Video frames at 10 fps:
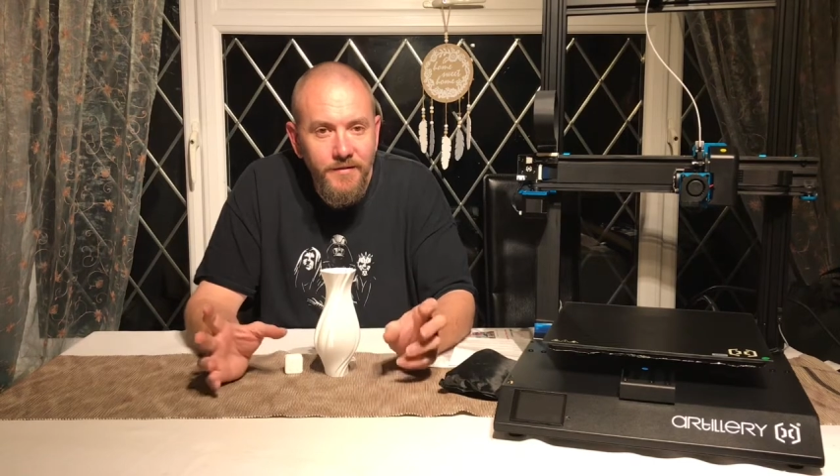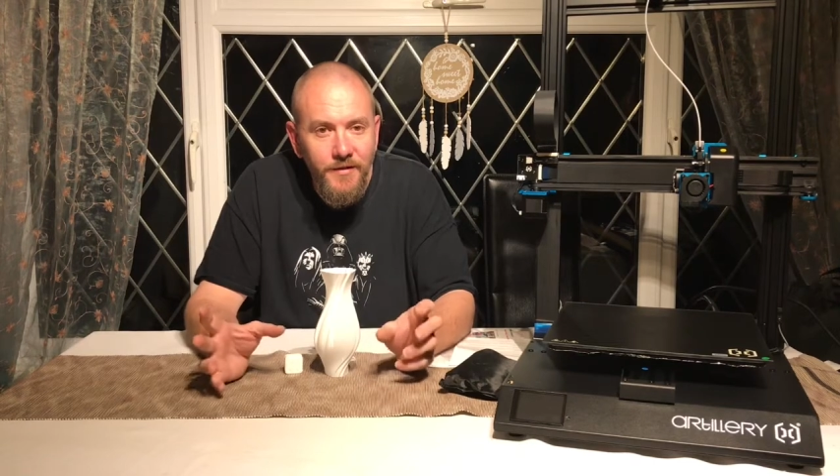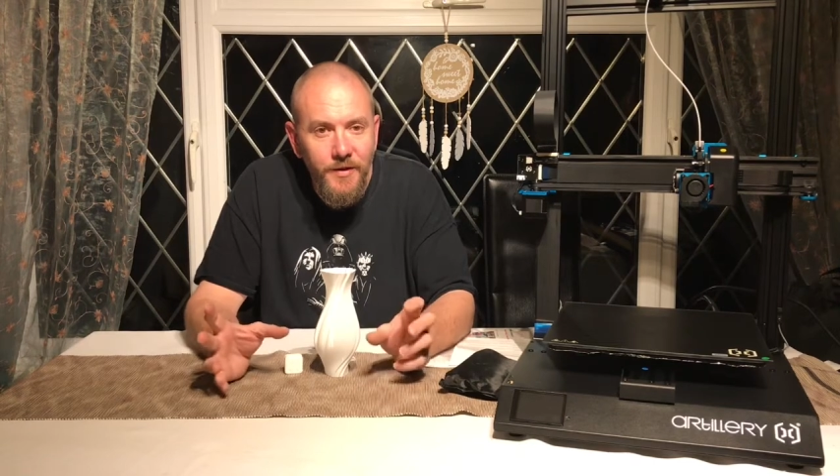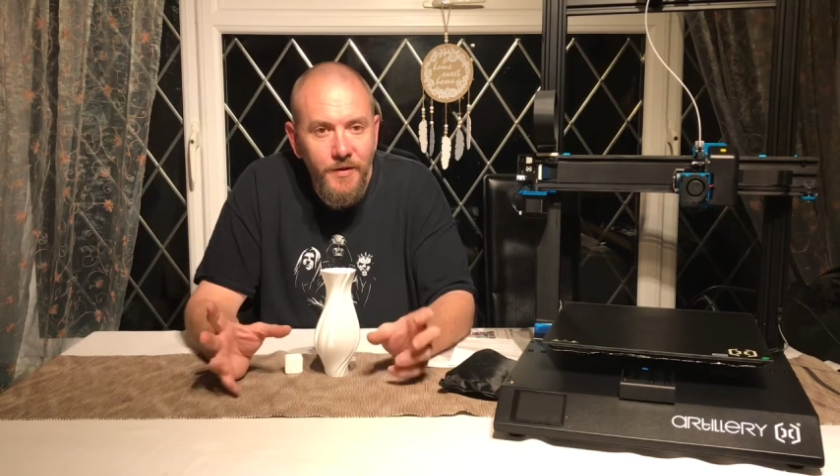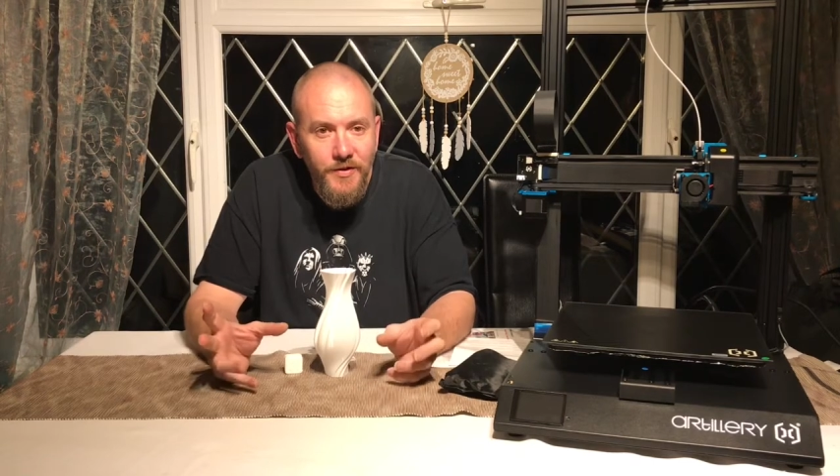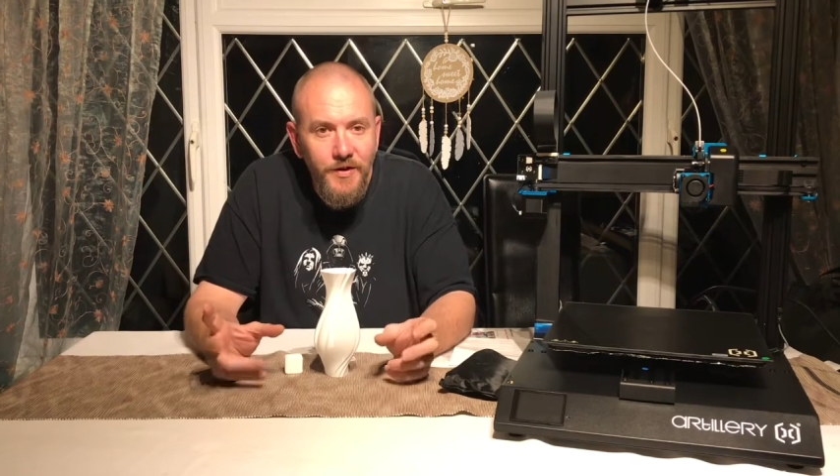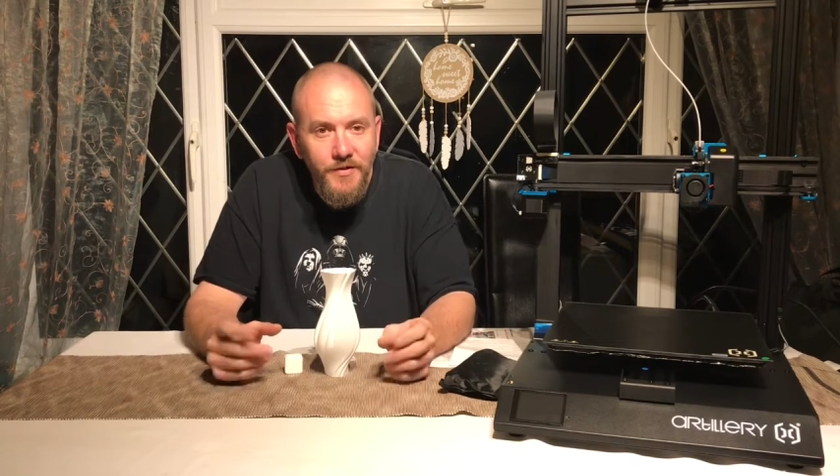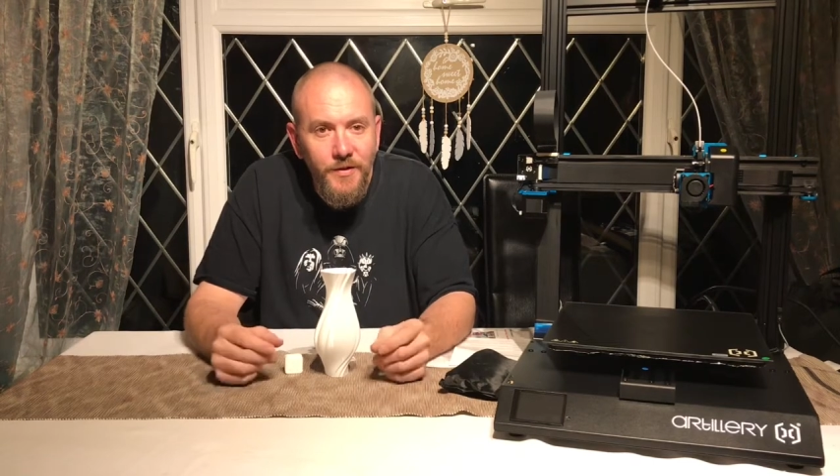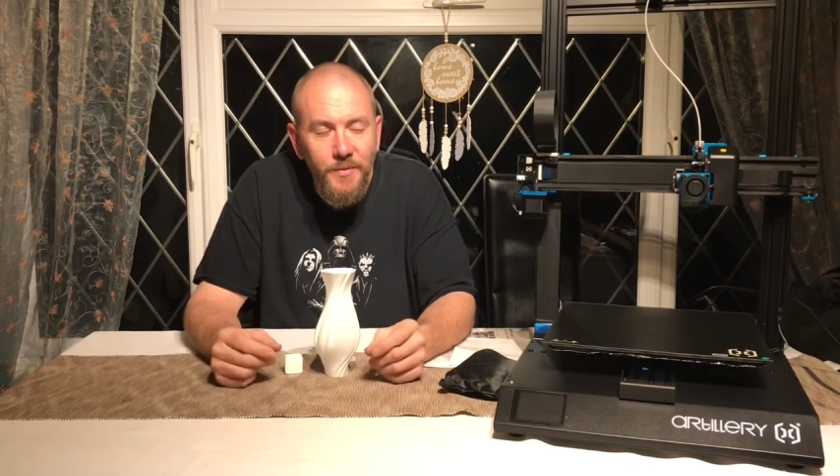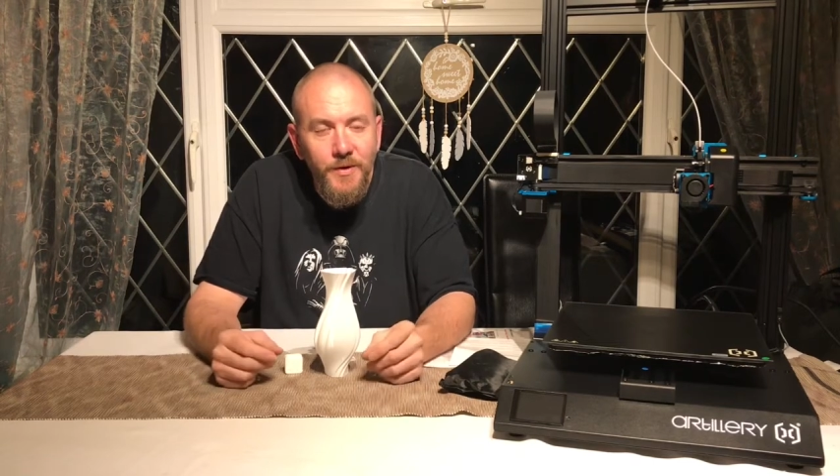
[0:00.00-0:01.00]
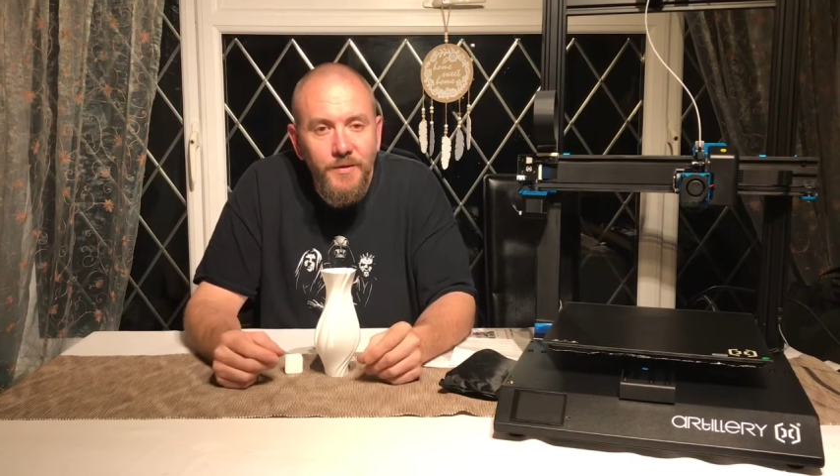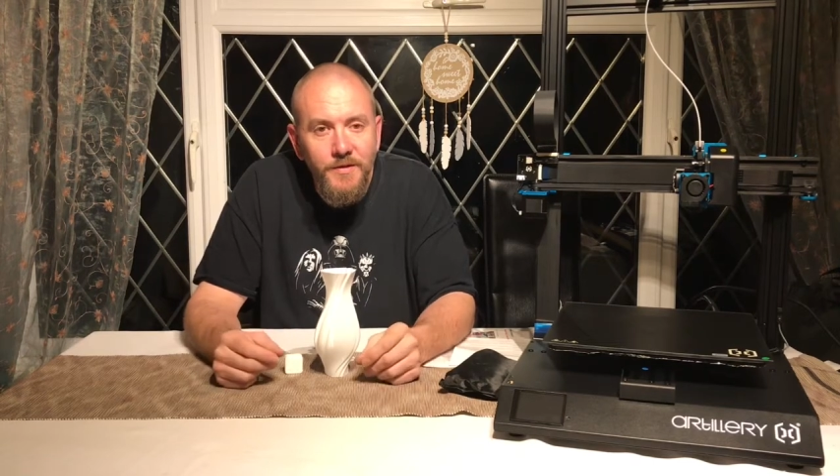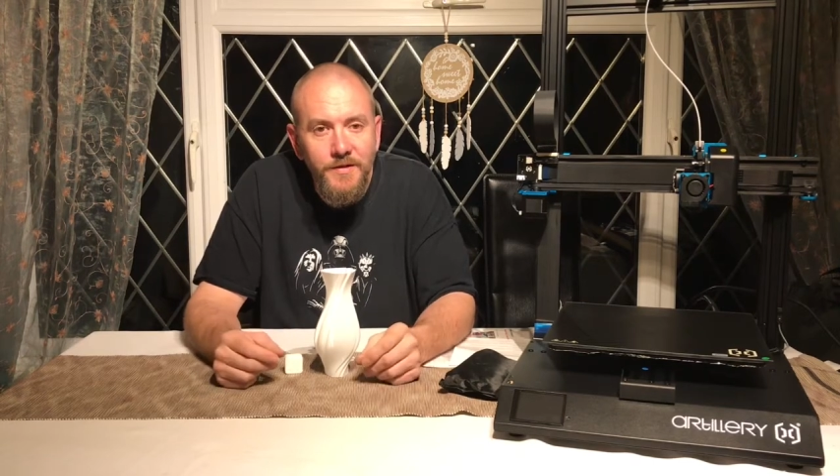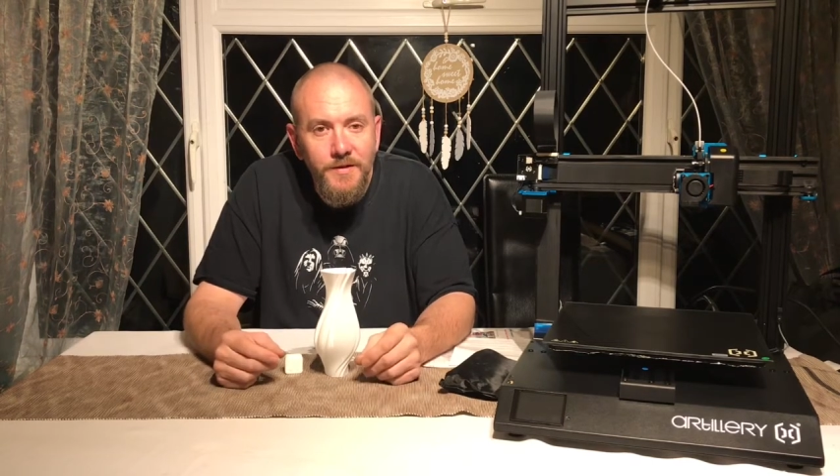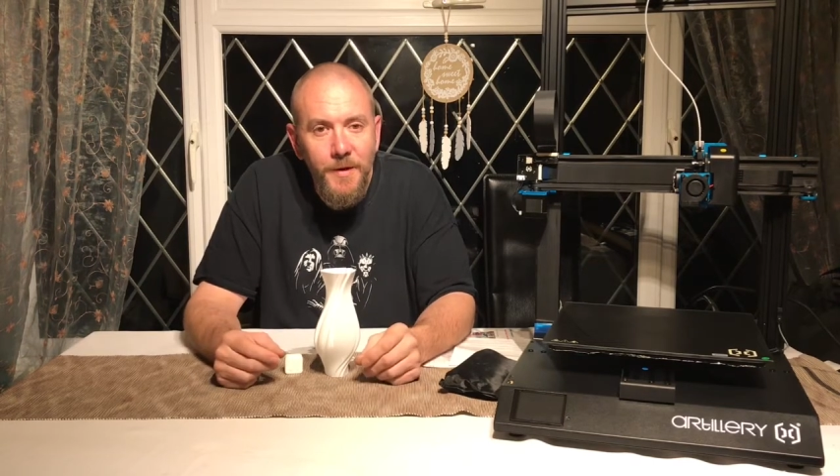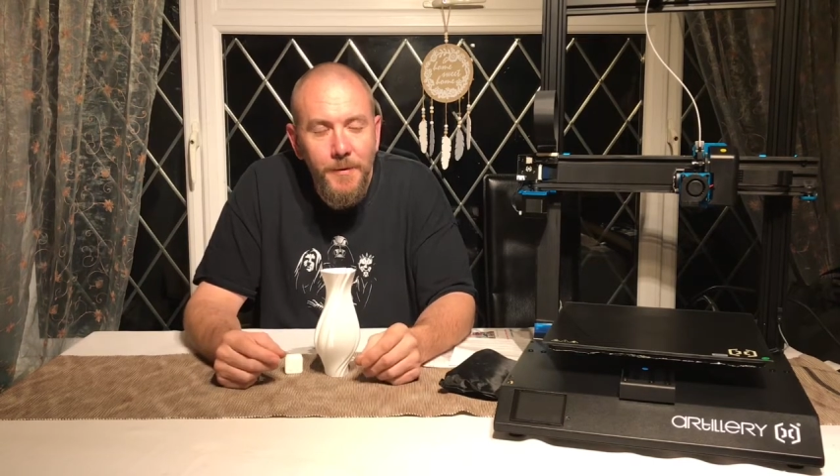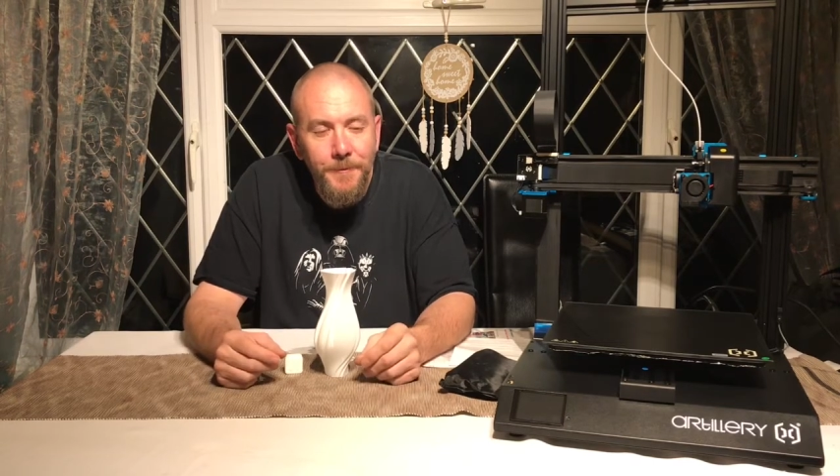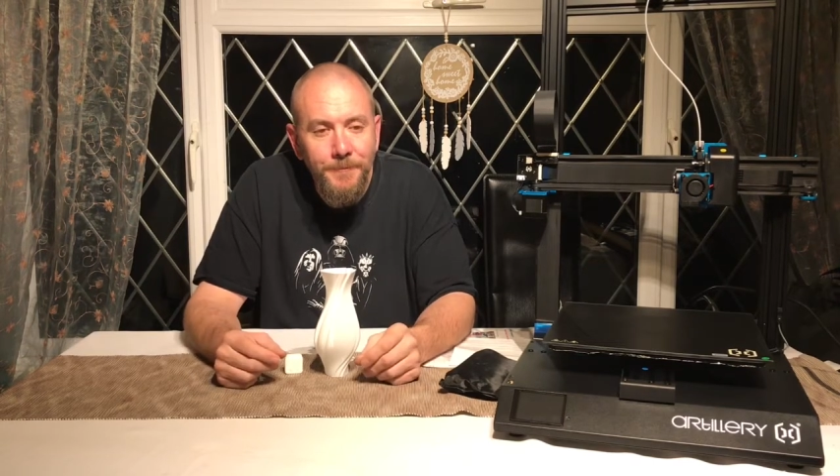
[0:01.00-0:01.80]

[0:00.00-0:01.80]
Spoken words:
you adjust the wheels and so on.